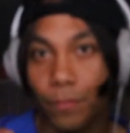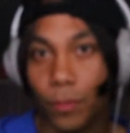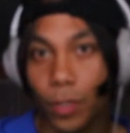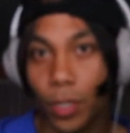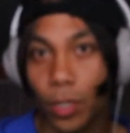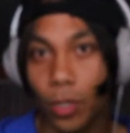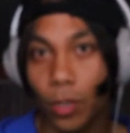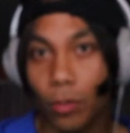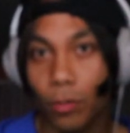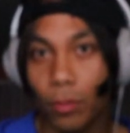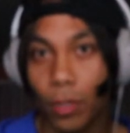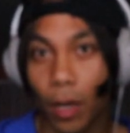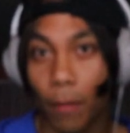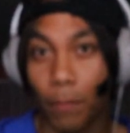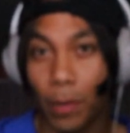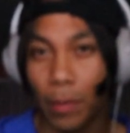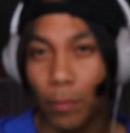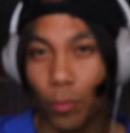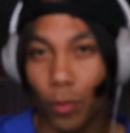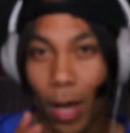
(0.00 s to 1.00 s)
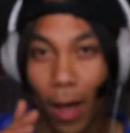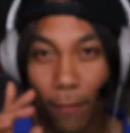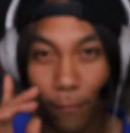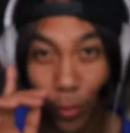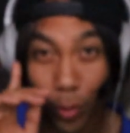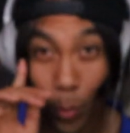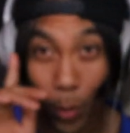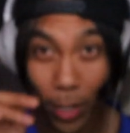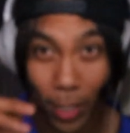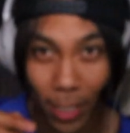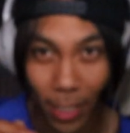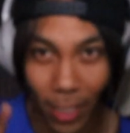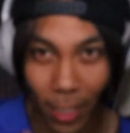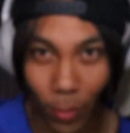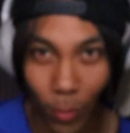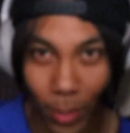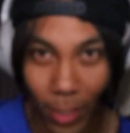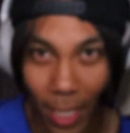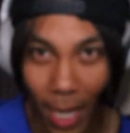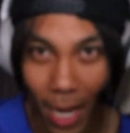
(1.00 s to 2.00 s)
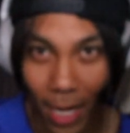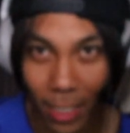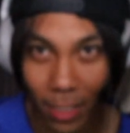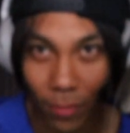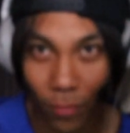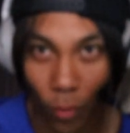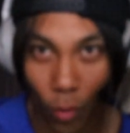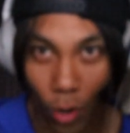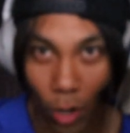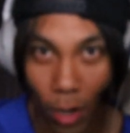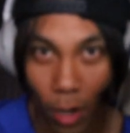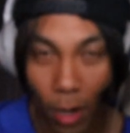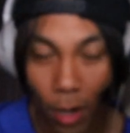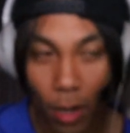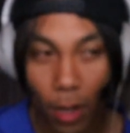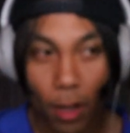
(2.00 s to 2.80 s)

You know, like, people have no idea what that is for.